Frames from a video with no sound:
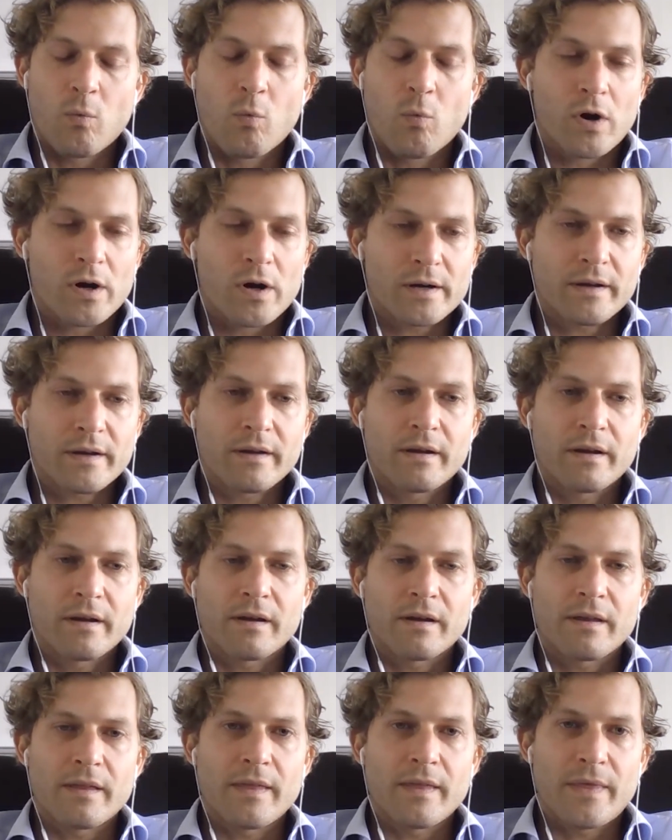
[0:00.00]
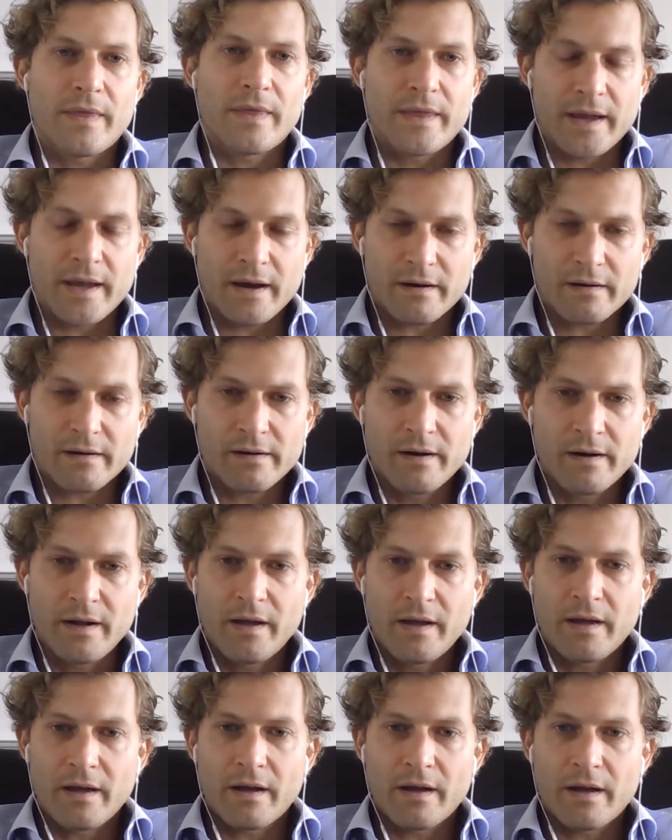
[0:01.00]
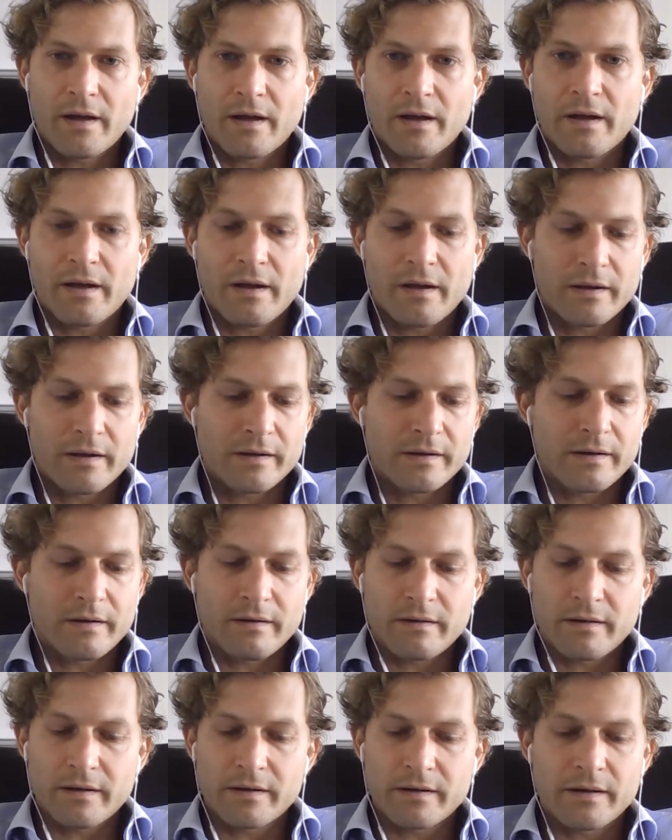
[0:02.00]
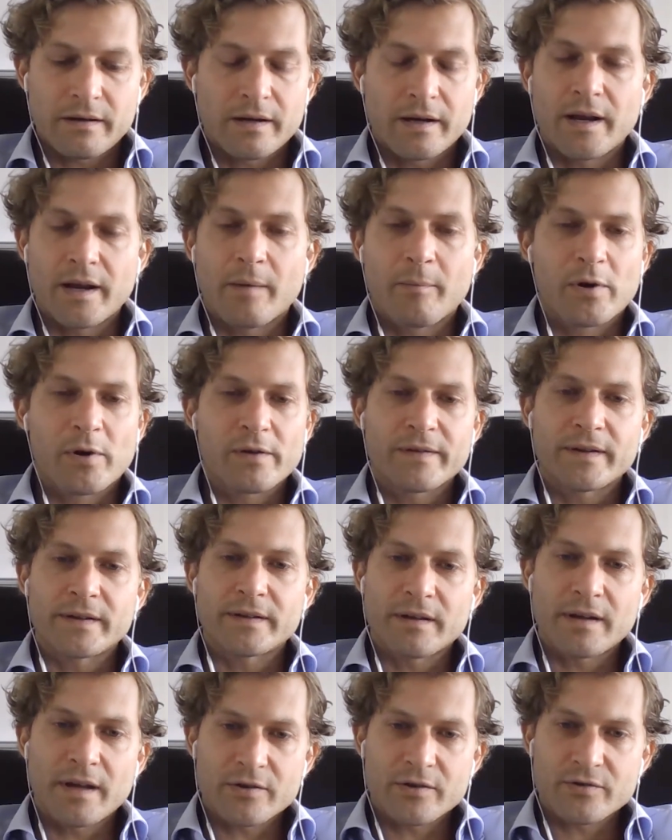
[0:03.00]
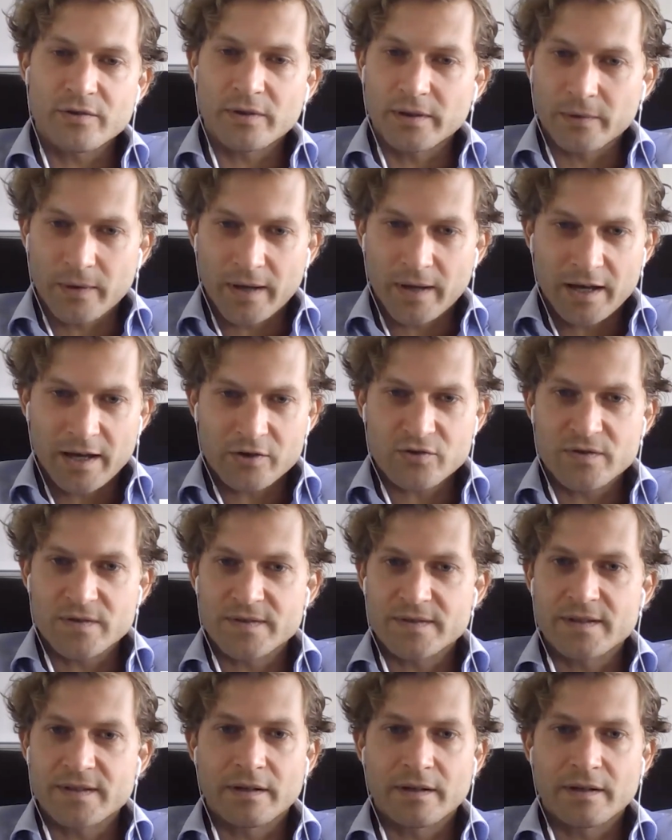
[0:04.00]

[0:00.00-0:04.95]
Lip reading: work there in a number of international locations.